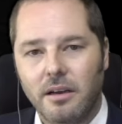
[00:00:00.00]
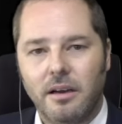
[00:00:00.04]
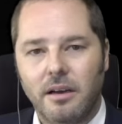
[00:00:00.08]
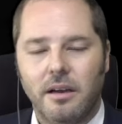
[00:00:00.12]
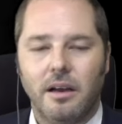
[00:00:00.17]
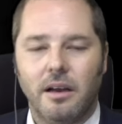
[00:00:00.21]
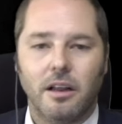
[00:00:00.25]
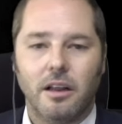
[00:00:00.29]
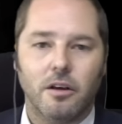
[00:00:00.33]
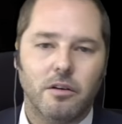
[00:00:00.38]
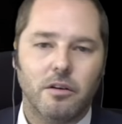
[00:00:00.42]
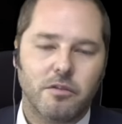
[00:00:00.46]

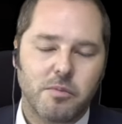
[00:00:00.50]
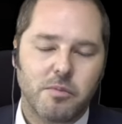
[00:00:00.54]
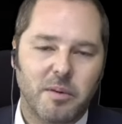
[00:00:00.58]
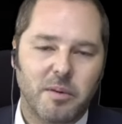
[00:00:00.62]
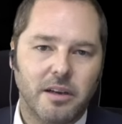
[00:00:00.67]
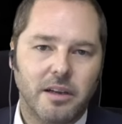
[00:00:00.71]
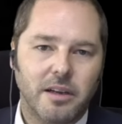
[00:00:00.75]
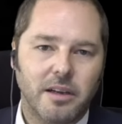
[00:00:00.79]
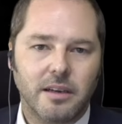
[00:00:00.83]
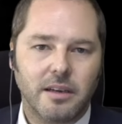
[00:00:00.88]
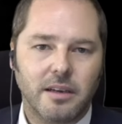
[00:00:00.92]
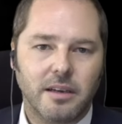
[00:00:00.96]
Hello,
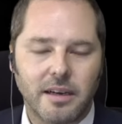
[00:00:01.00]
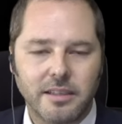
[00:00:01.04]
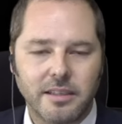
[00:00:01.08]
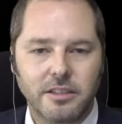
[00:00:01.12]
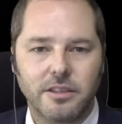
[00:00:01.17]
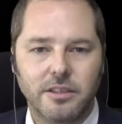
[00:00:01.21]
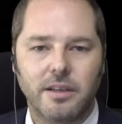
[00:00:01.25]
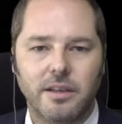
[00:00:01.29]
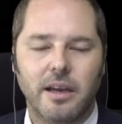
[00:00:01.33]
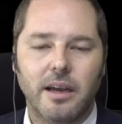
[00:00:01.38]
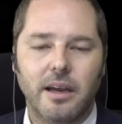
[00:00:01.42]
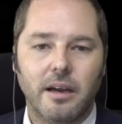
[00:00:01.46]
everybody. Uh,
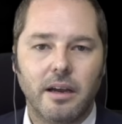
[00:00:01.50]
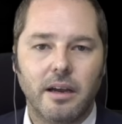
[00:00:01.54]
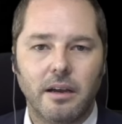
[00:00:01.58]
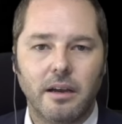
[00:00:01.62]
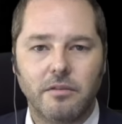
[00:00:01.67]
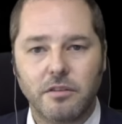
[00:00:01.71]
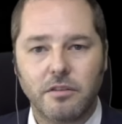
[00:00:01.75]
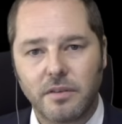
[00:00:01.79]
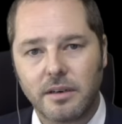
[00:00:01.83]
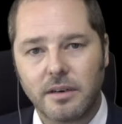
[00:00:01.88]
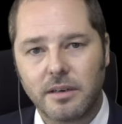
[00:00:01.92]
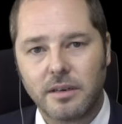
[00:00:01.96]
today, I have
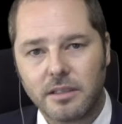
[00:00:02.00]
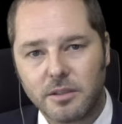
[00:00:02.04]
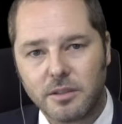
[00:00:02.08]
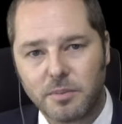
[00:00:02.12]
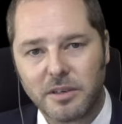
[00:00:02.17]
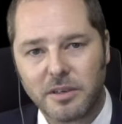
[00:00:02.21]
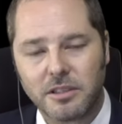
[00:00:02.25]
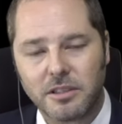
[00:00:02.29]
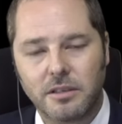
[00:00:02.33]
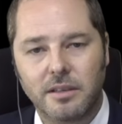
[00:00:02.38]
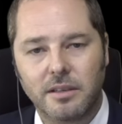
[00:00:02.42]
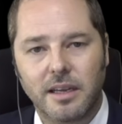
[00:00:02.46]
a very
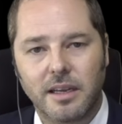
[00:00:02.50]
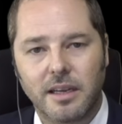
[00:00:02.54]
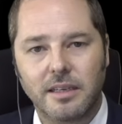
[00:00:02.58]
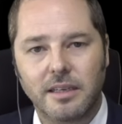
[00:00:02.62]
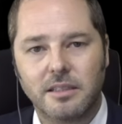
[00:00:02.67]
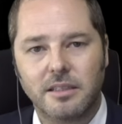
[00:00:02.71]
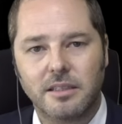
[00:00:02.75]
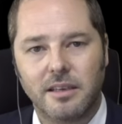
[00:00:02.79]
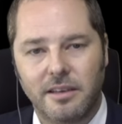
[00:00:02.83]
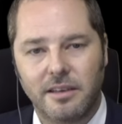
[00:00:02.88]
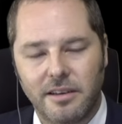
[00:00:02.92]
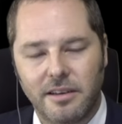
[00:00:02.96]
special
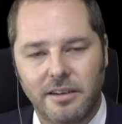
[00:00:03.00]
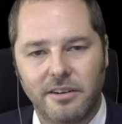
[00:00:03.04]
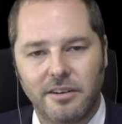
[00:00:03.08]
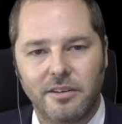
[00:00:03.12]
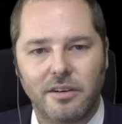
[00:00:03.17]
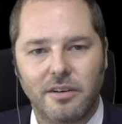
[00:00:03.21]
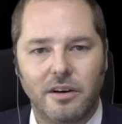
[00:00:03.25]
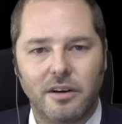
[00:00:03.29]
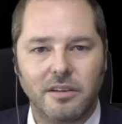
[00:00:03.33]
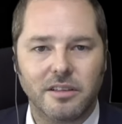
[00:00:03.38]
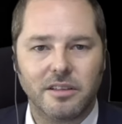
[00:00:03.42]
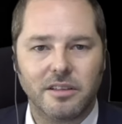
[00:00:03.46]
guest here on the